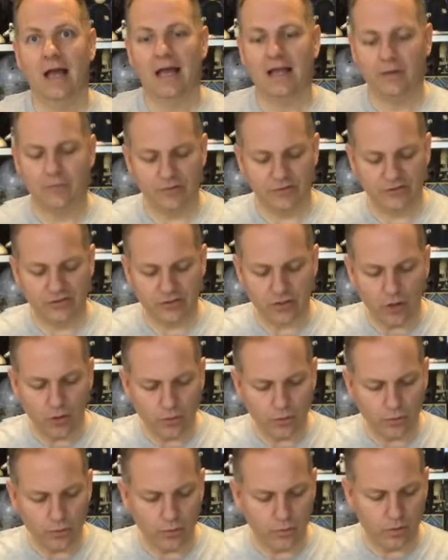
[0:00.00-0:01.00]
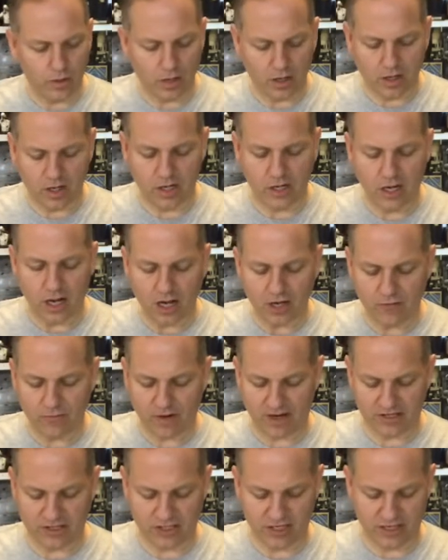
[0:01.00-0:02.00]
And it was so gut
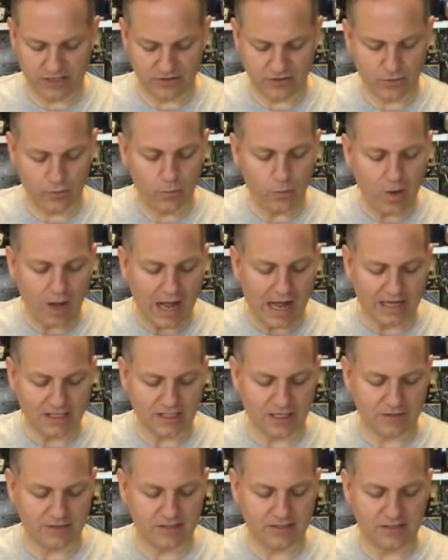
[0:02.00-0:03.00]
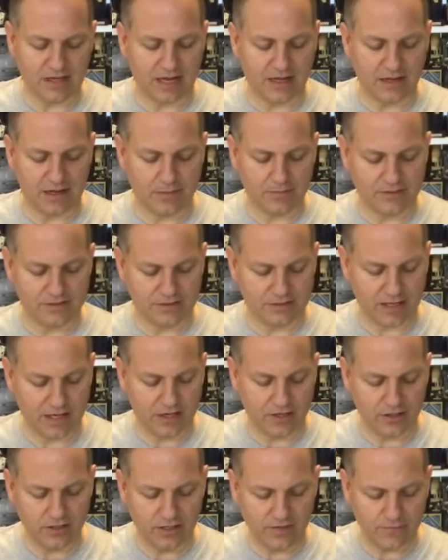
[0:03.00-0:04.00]
wrenching to watch. I just I, I was I
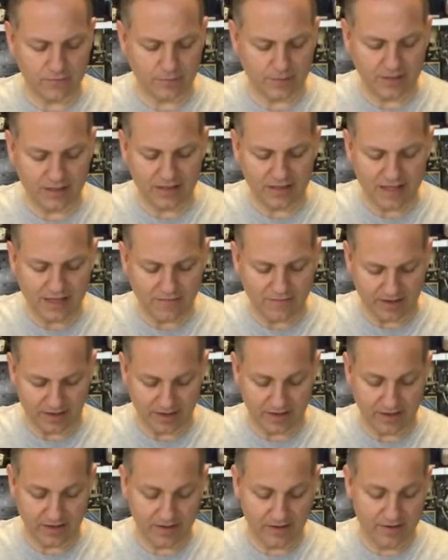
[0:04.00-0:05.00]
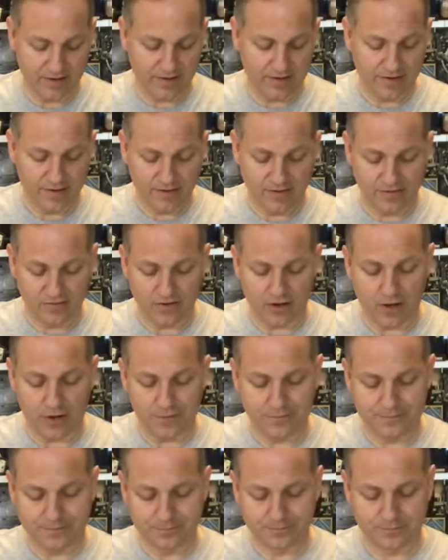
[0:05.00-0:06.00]
couldn't even believe it.
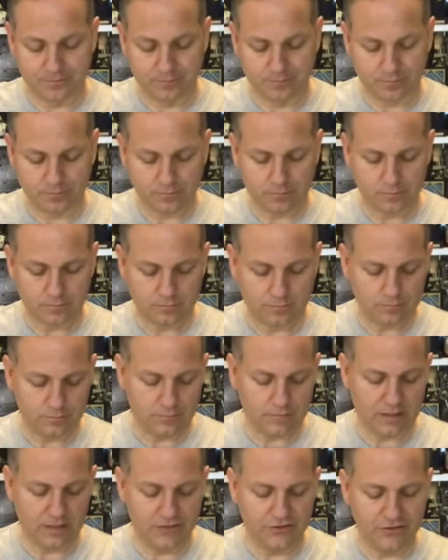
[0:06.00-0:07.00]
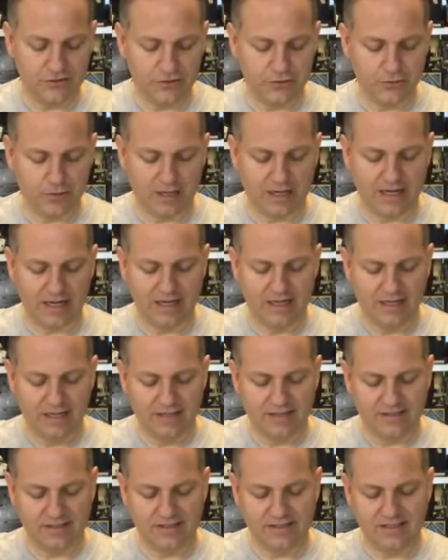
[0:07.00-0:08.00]
So to uh,
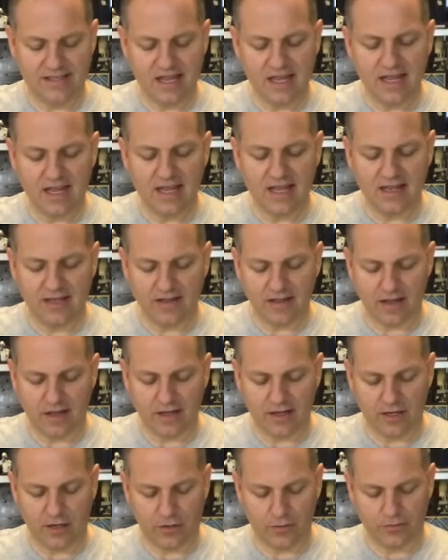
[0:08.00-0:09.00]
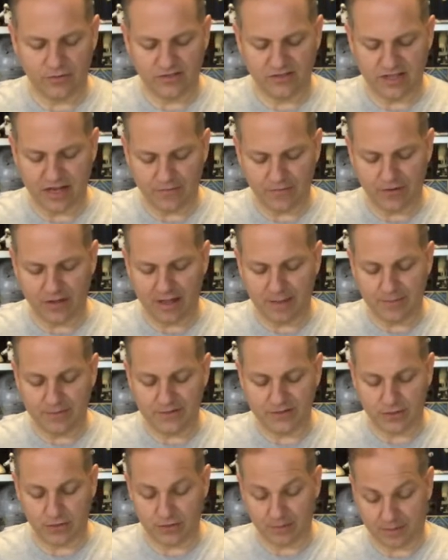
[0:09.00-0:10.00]
to see you know several
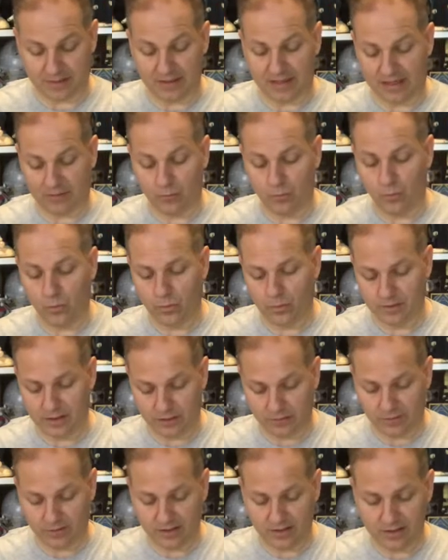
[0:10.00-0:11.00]
episodes like you know